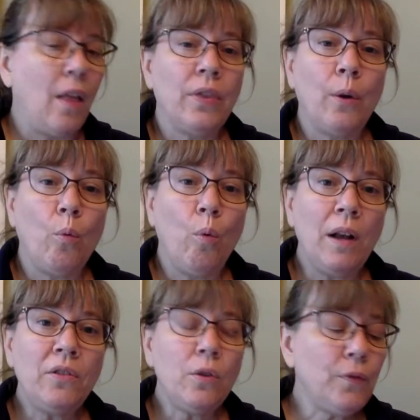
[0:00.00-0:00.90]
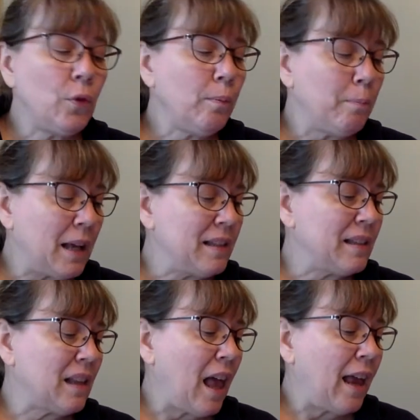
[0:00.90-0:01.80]
The wonderful
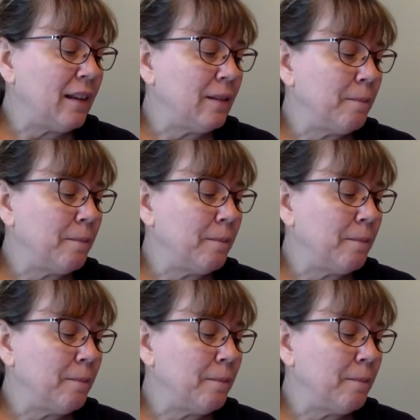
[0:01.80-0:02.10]
mudslide.